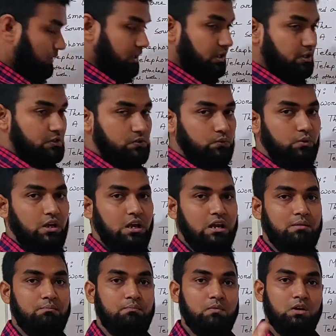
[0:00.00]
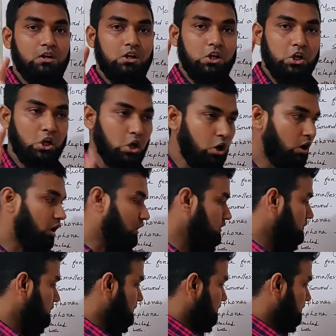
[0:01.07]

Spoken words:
words we have got